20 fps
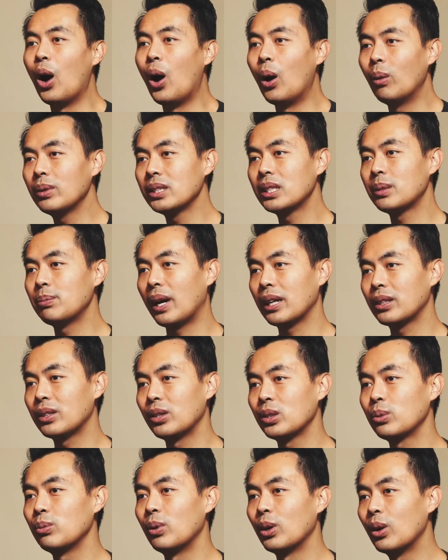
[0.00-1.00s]
Home
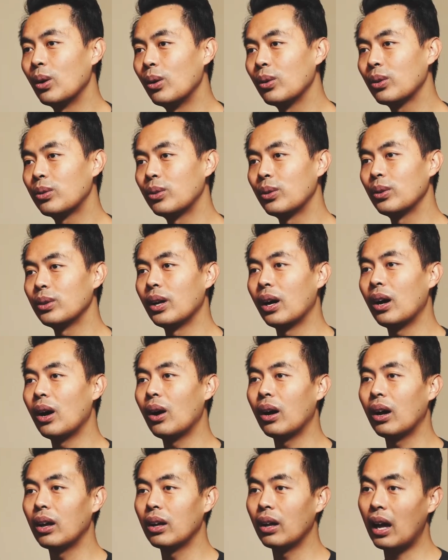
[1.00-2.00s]
inspectors will go through the
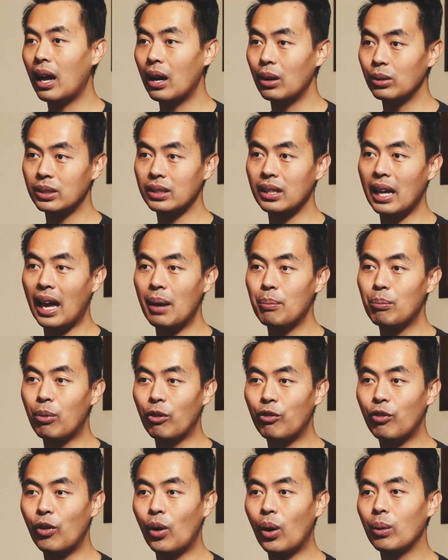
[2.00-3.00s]
house and
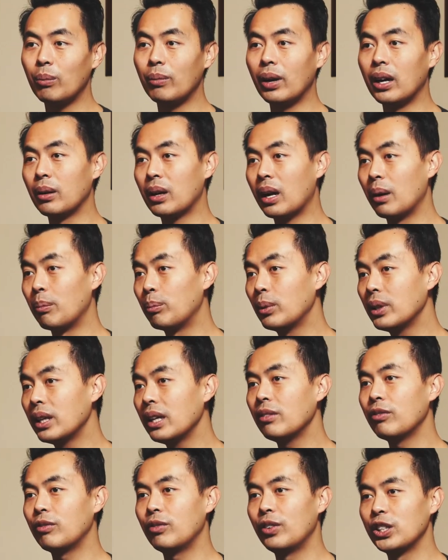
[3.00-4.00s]
perform a
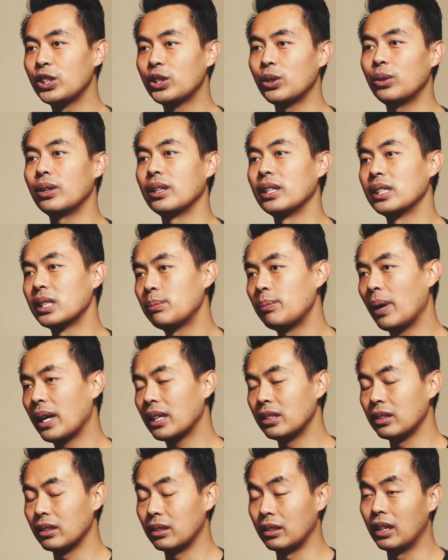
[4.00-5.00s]
complete visual
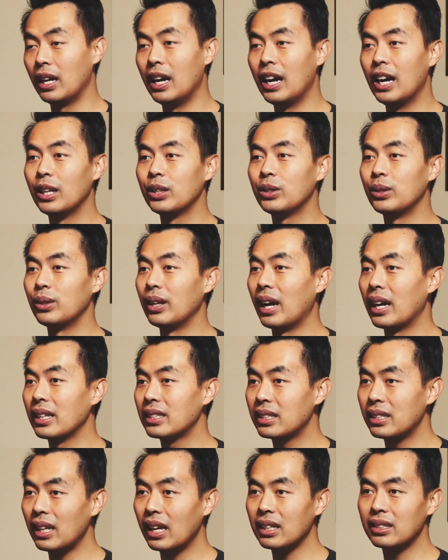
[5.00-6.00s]
inspection to
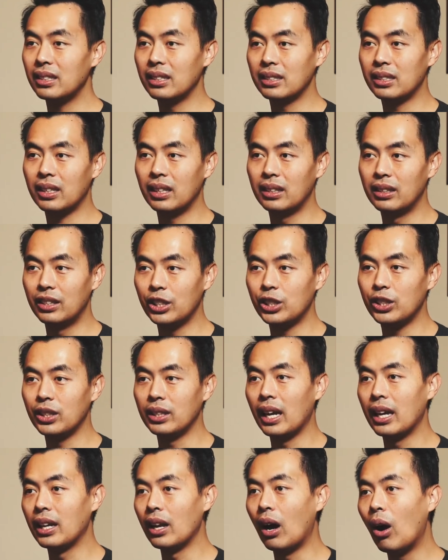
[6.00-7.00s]
assess its
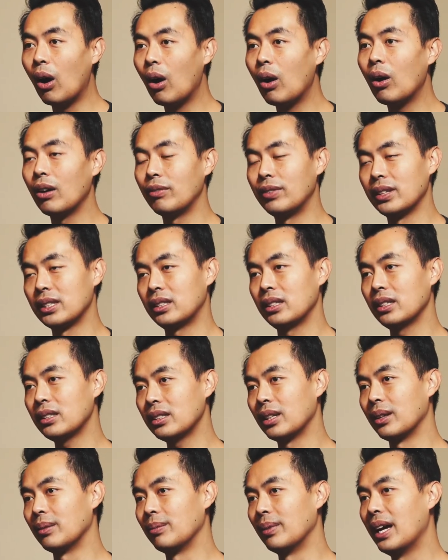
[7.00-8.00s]
condition and all of its
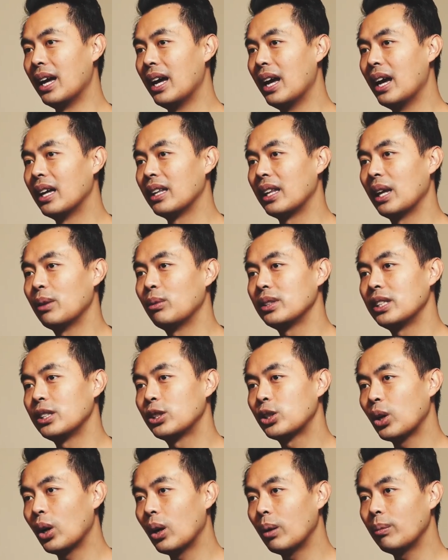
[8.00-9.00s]
system. They will
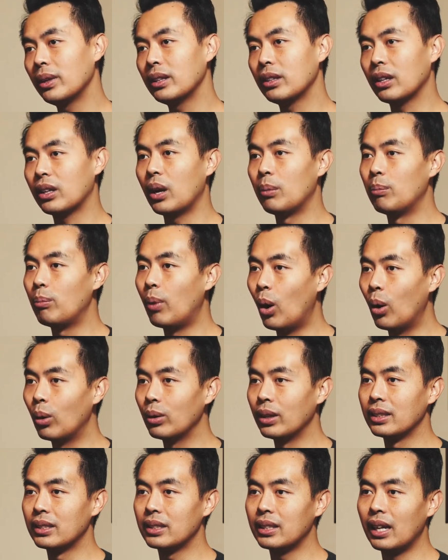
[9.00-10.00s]
determine the
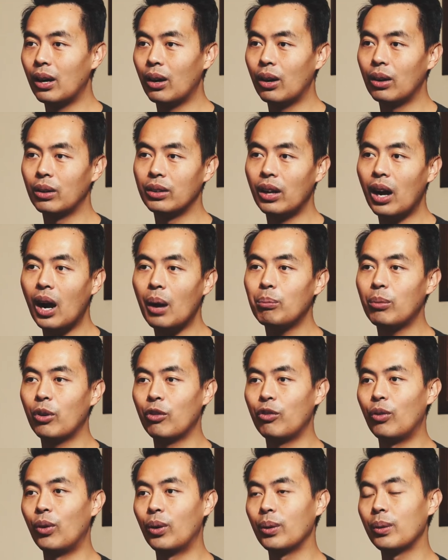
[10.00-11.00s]
components that are not
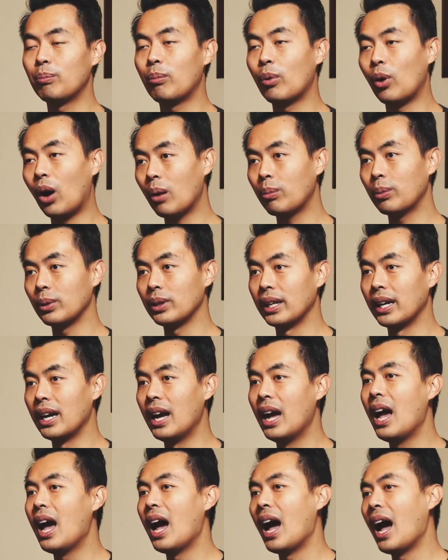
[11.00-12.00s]
performed properly,
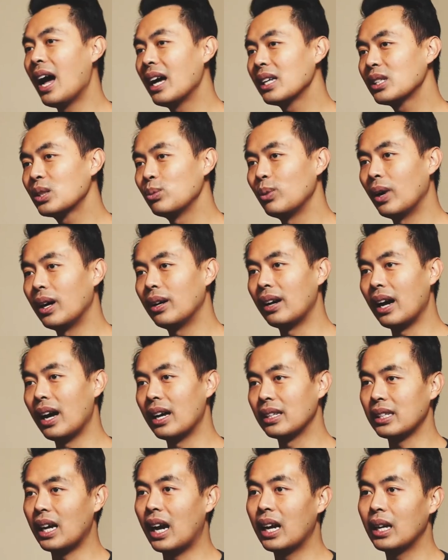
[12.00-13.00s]
as well
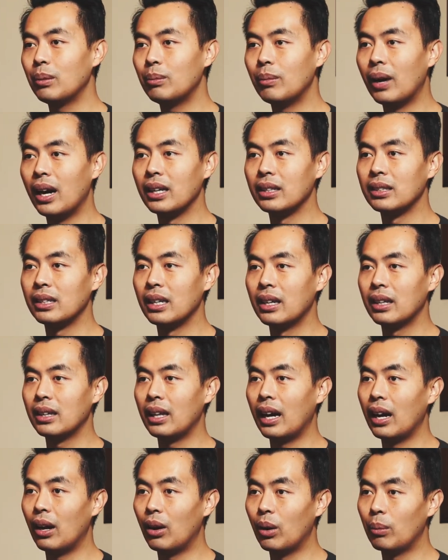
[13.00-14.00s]
as itemize
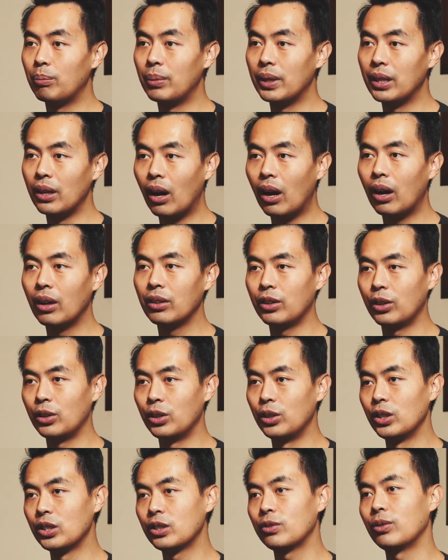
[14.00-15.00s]
that are beyond their
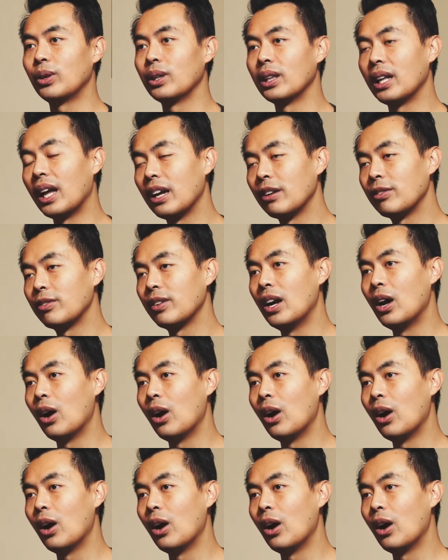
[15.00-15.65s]
useful life